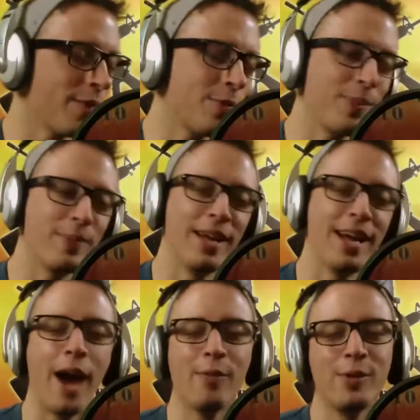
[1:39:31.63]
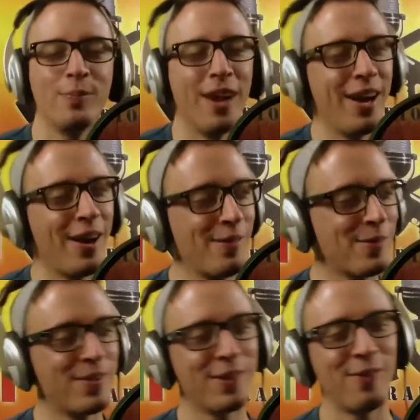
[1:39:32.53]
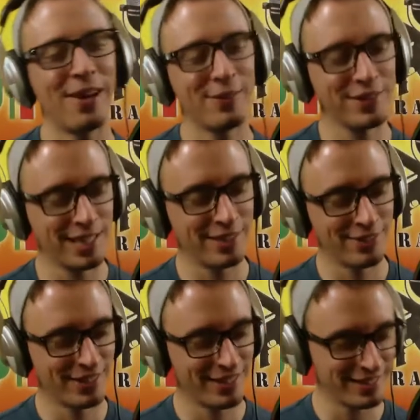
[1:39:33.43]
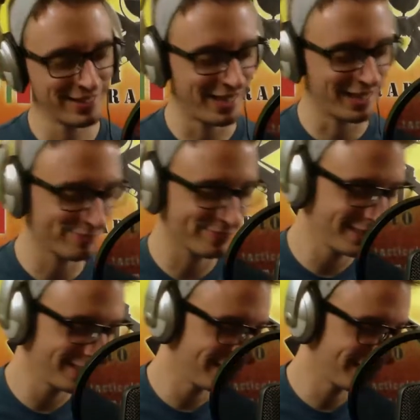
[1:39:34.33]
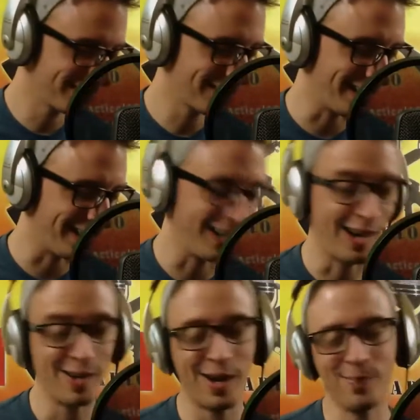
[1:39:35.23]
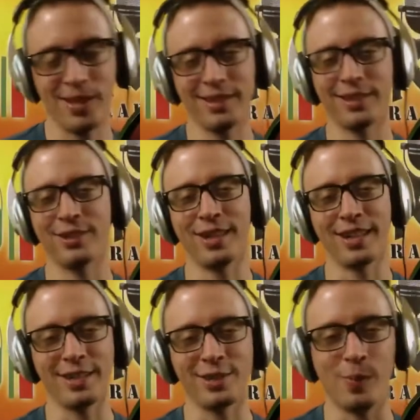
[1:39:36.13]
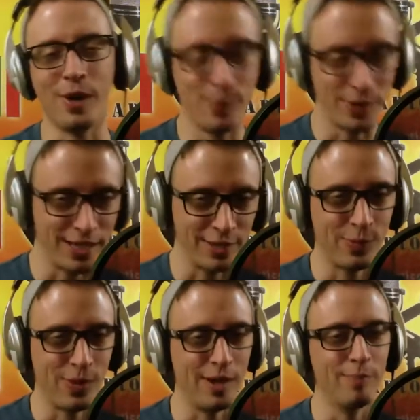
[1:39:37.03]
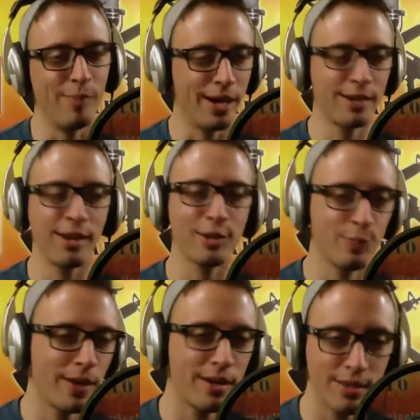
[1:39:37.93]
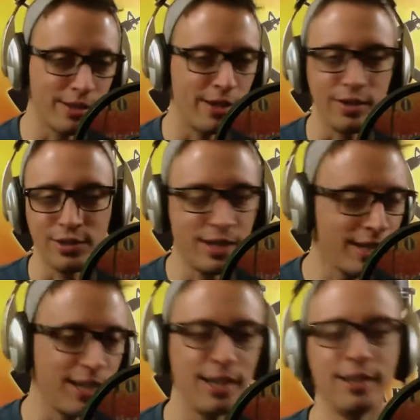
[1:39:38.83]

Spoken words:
would be me. I would be the wide receiver. It's like, okay, I'm not that good at catching a ball, but guess what? My car's better than yours. Haha.